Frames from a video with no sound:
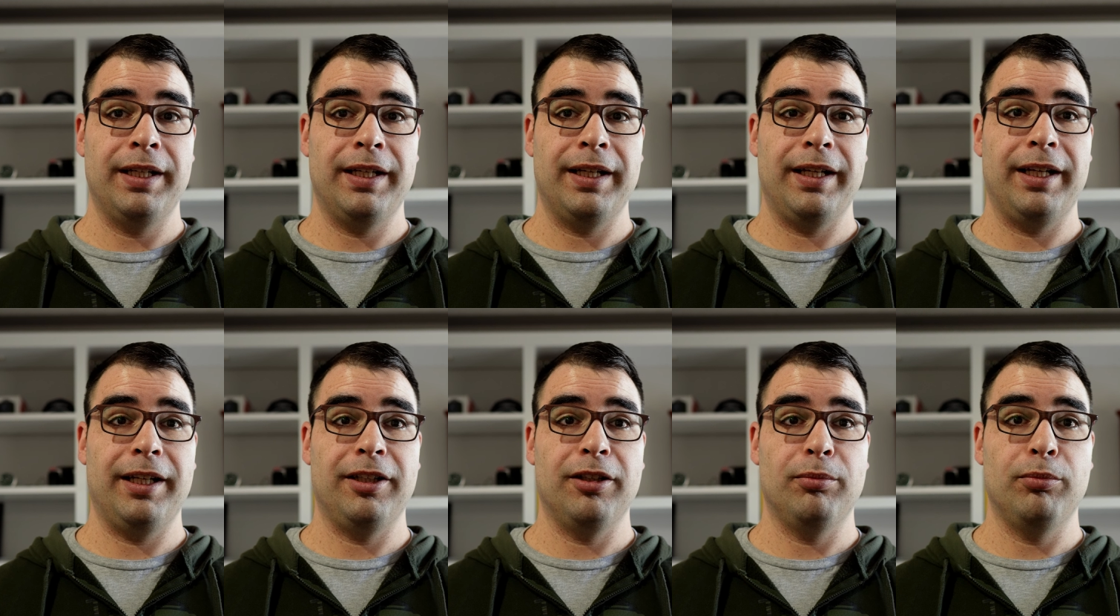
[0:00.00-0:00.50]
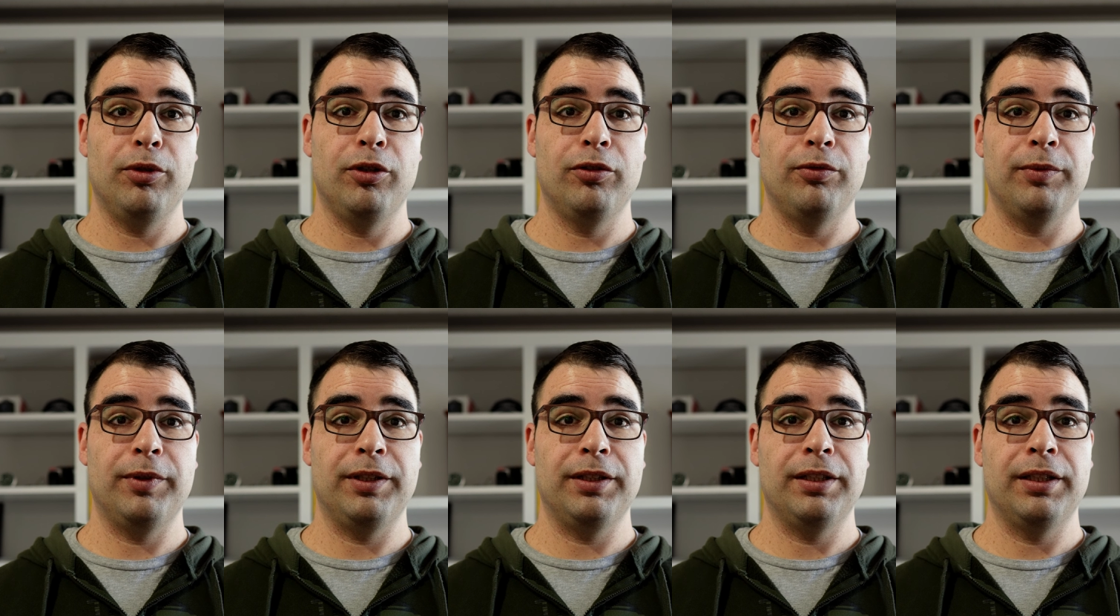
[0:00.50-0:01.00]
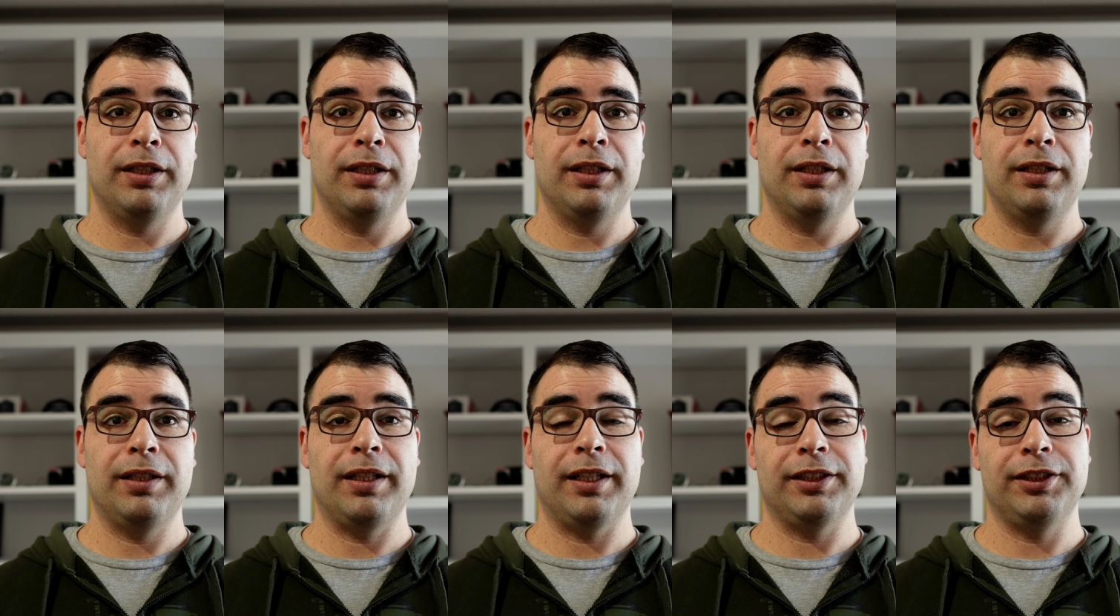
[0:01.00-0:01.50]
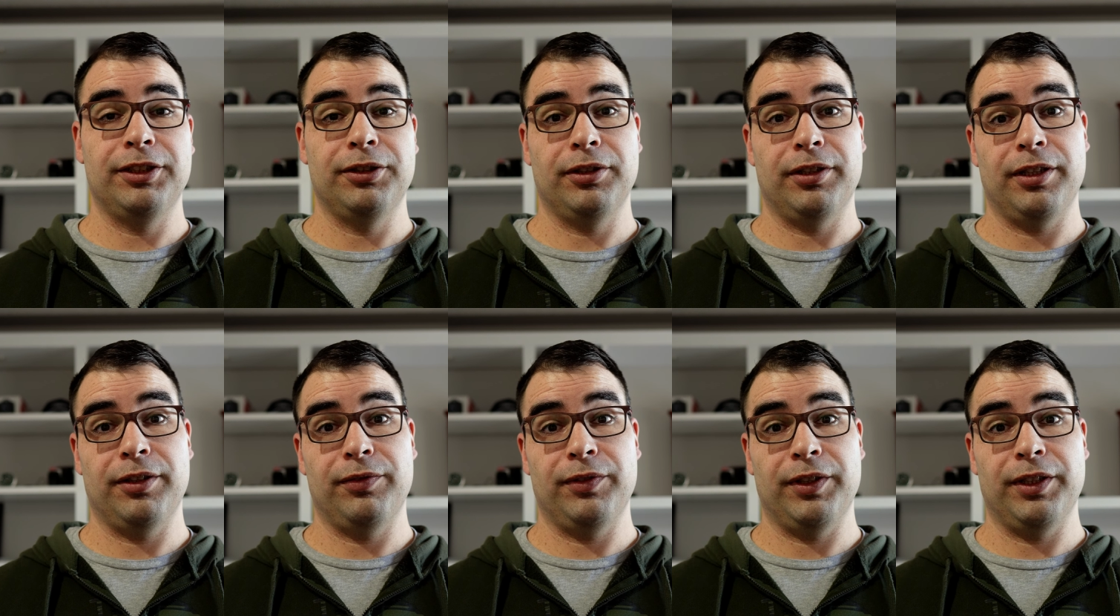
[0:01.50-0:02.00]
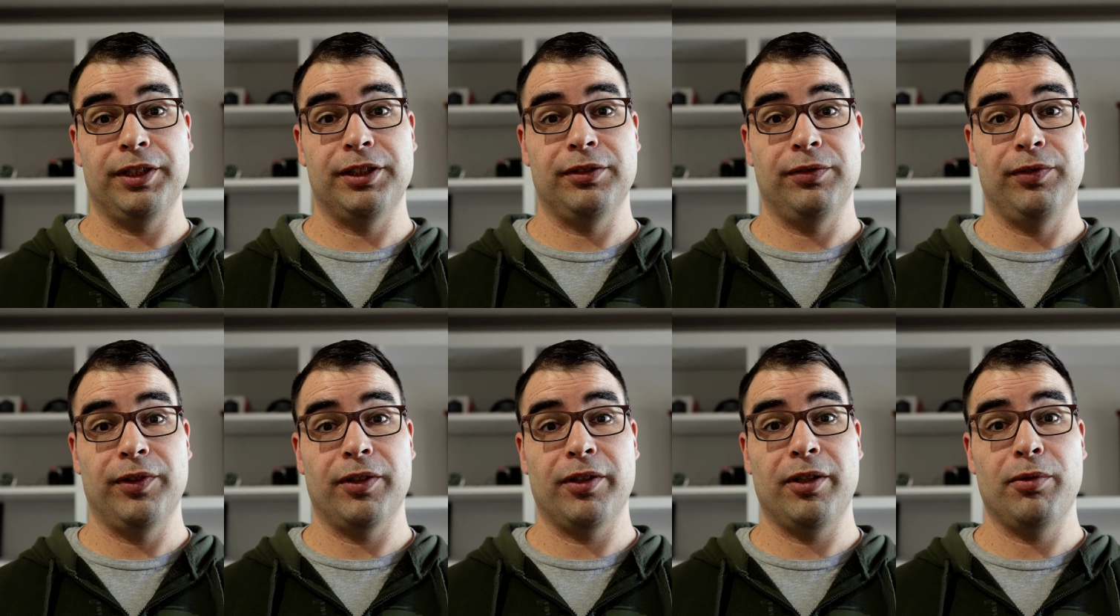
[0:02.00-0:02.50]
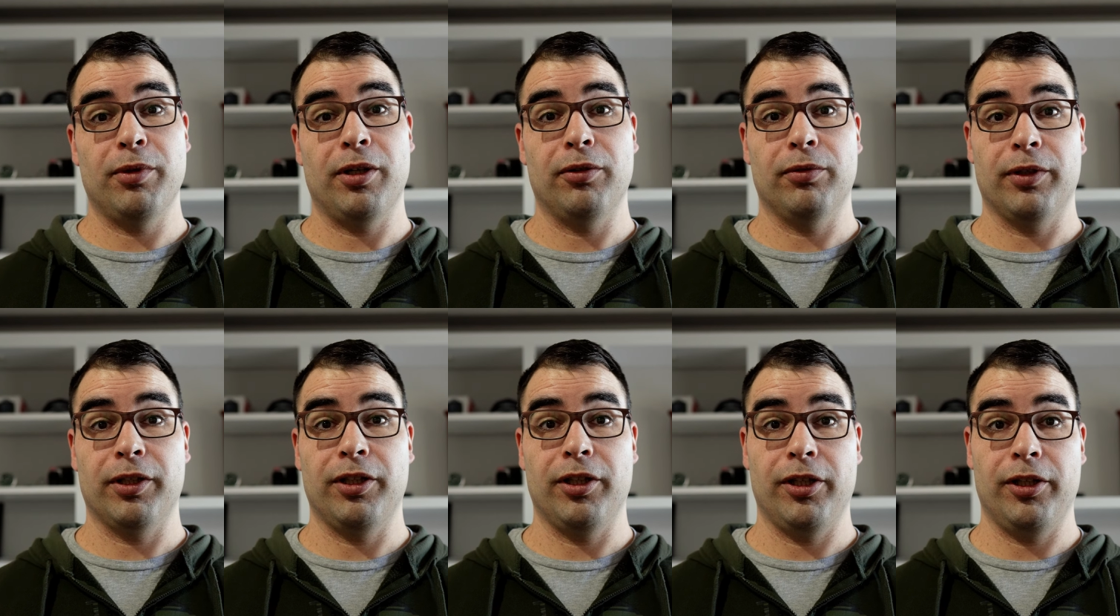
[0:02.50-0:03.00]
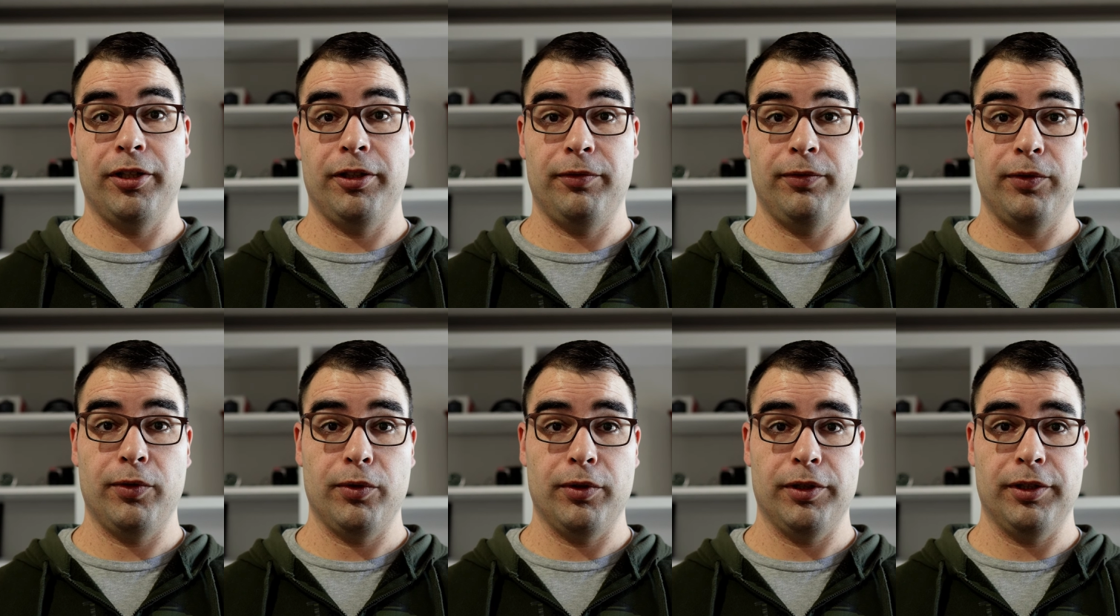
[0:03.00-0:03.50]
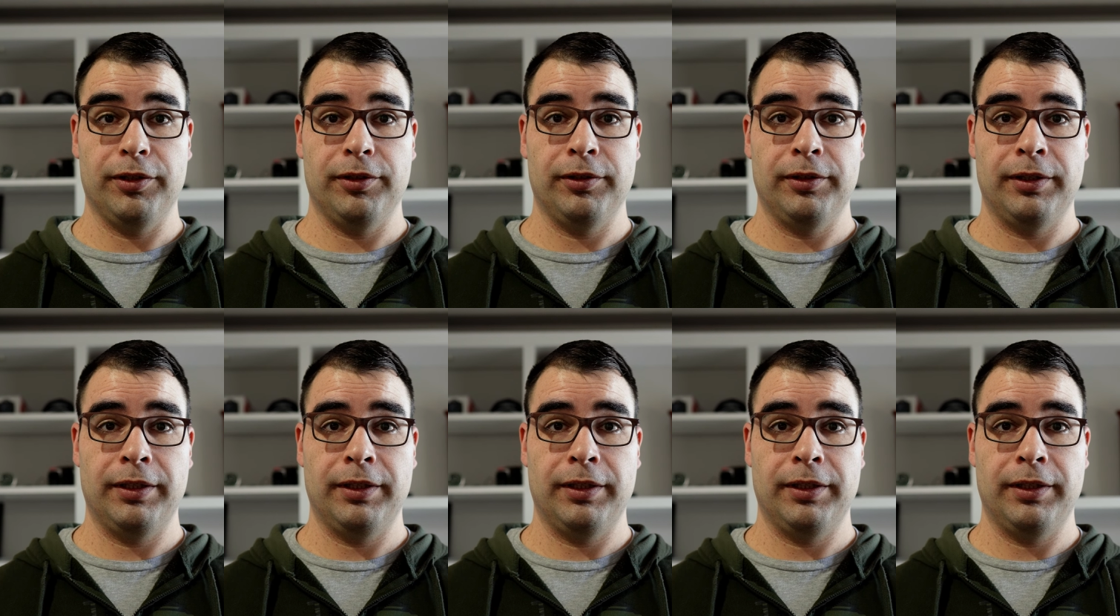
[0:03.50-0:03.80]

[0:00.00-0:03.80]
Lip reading: and a movement that Zenith is very well regarded for.